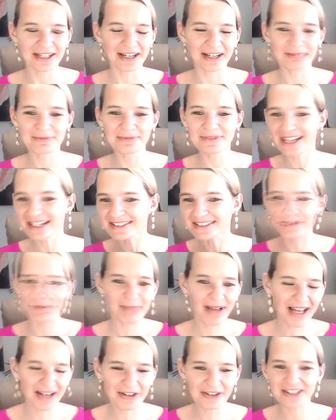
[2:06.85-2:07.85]
Does it
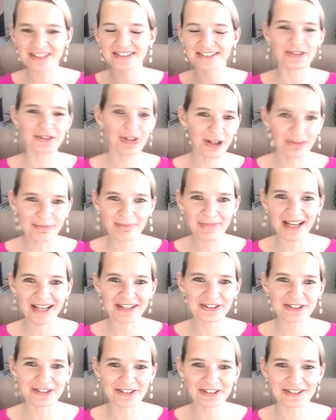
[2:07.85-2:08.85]
matter? Does it not
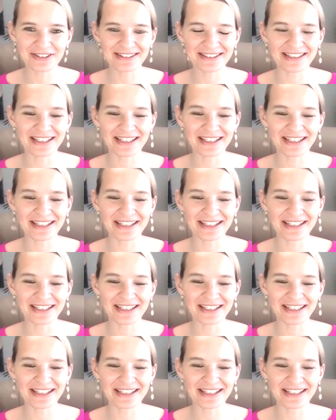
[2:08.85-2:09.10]
matter?